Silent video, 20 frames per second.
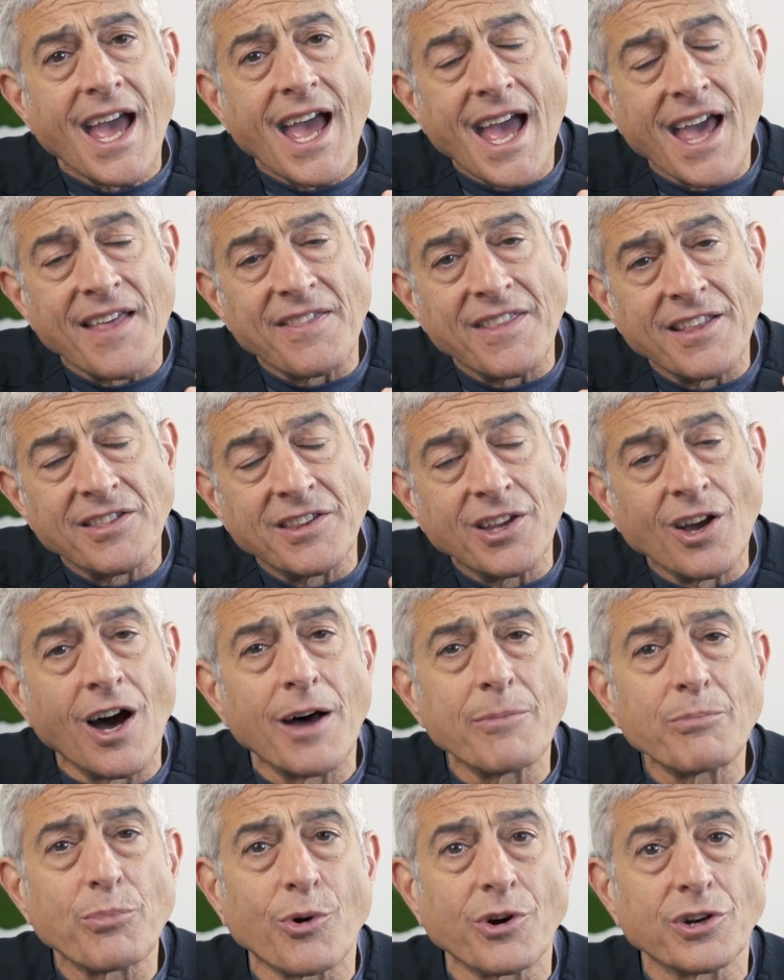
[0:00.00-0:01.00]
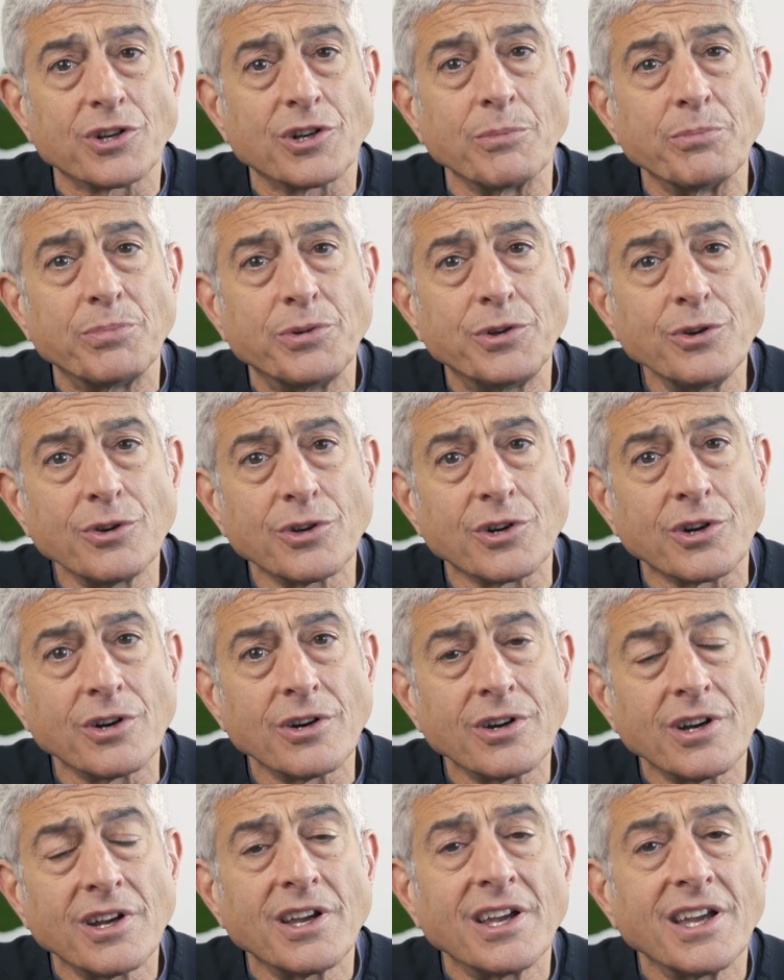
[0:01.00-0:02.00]
and then the onboard
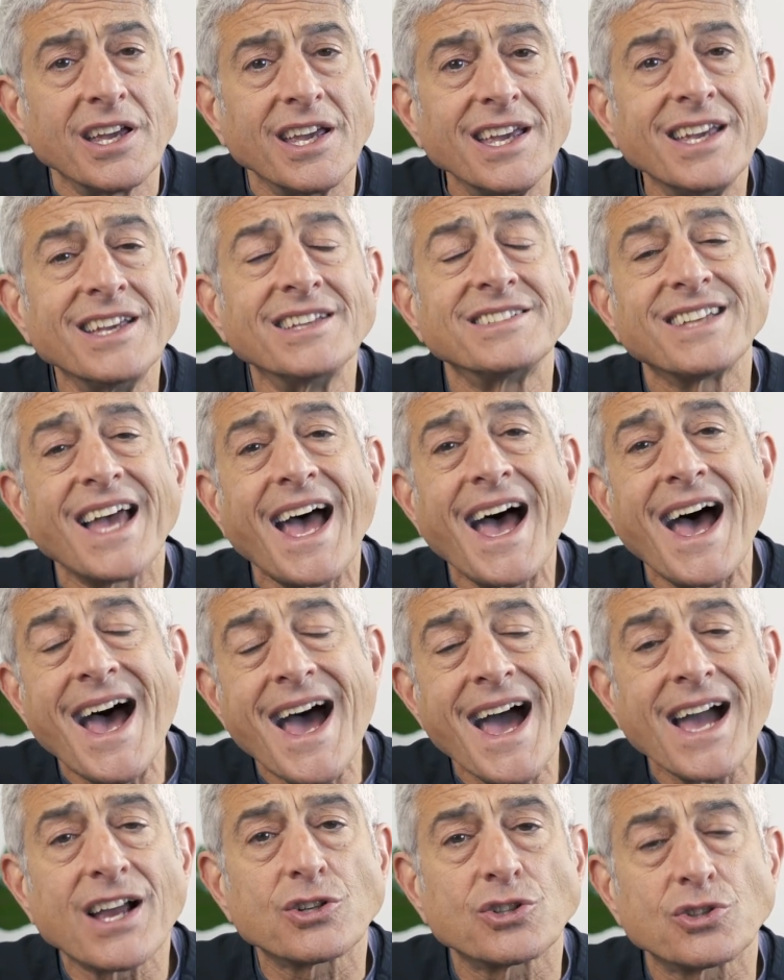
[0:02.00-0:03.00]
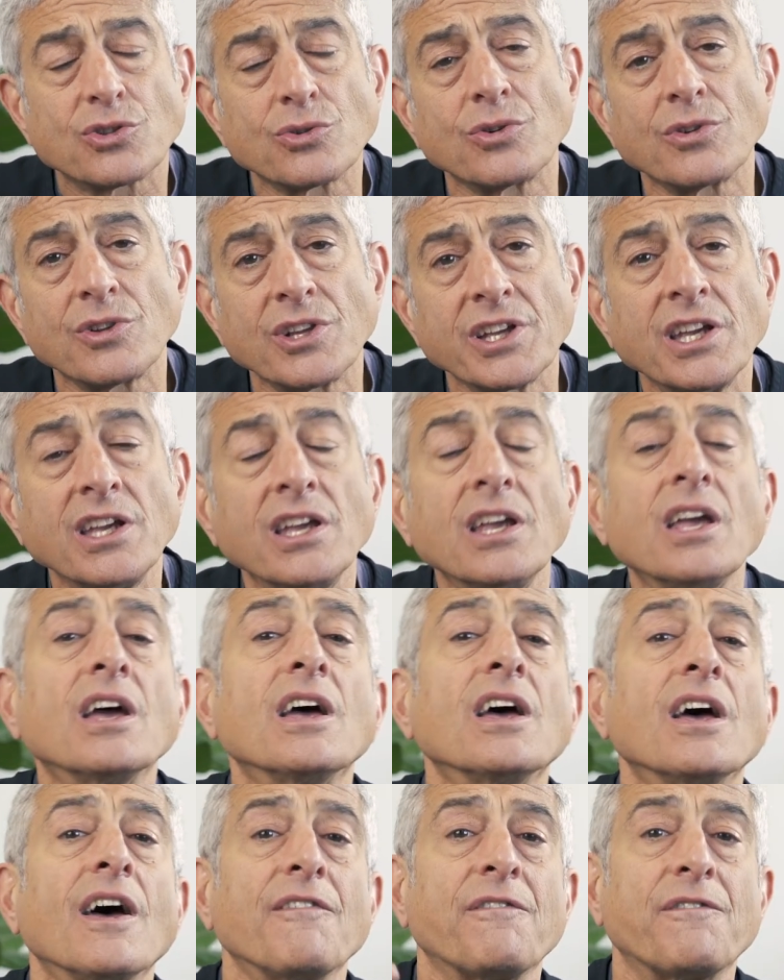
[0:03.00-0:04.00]
computer is actually
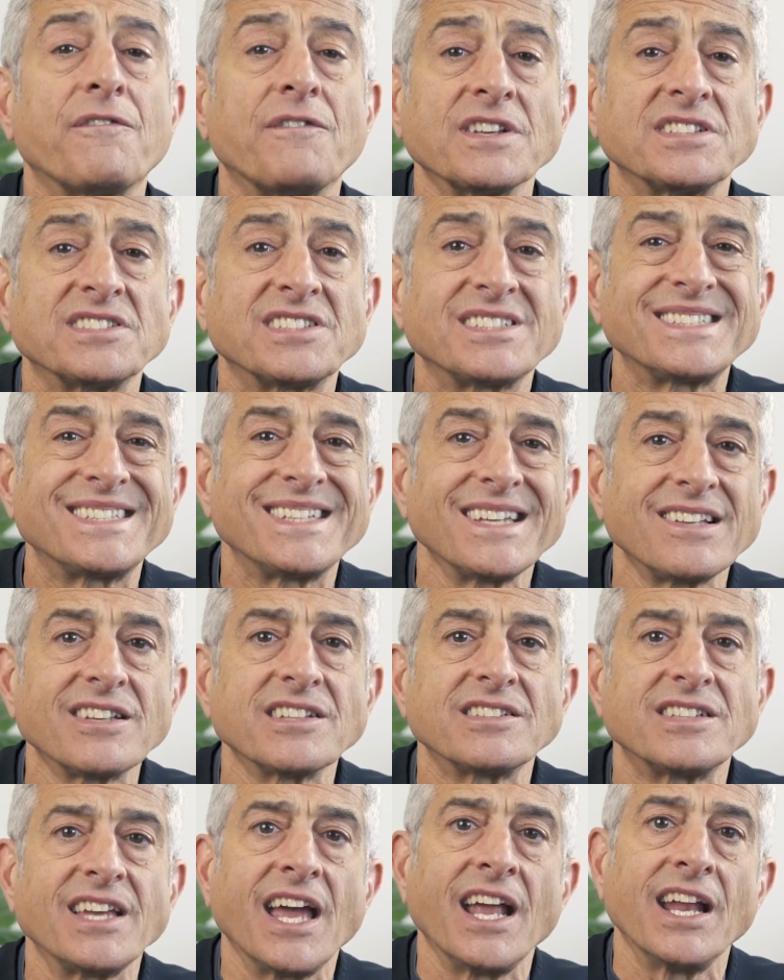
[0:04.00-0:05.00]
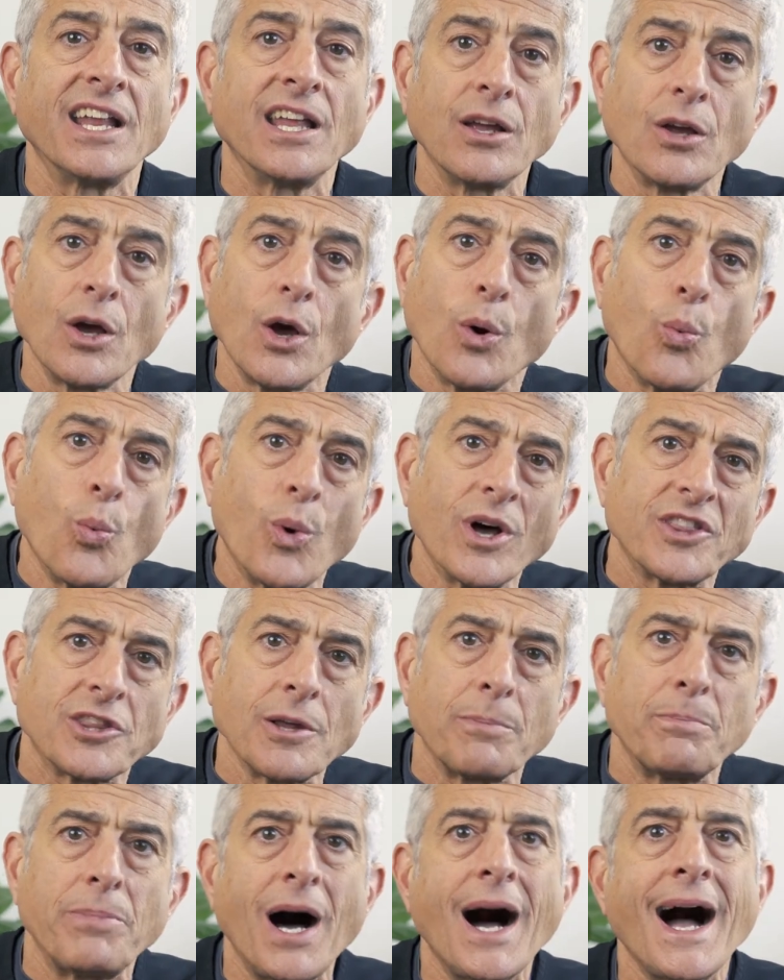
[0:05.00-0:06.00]
facilitating what
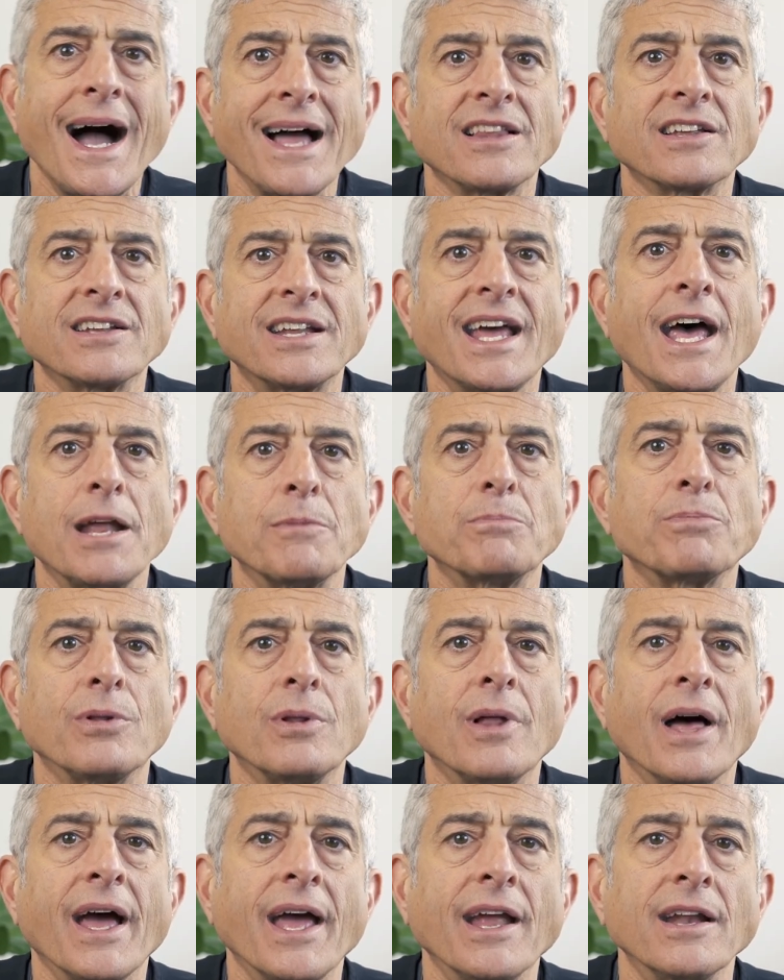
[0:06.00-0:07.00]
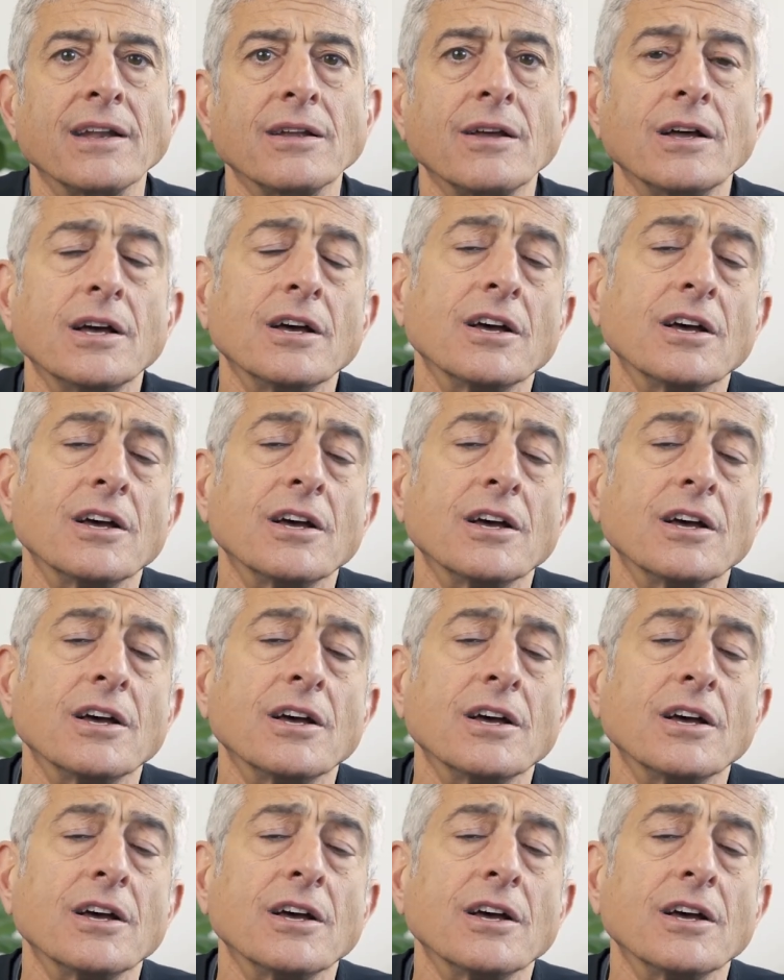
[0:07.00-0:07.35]
the pilot had planned.